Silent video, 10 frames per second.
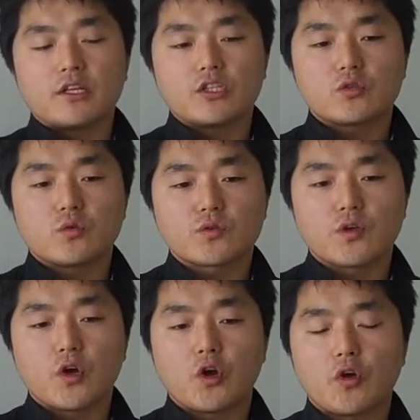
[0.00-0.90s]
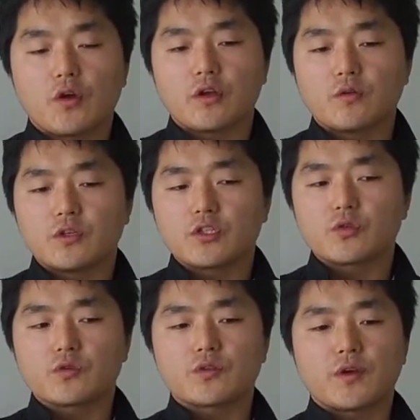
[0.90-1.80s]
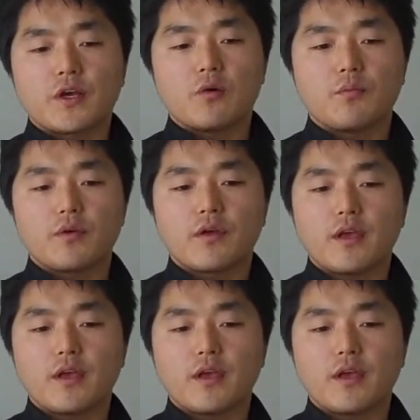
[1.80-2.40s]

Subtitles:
It should also help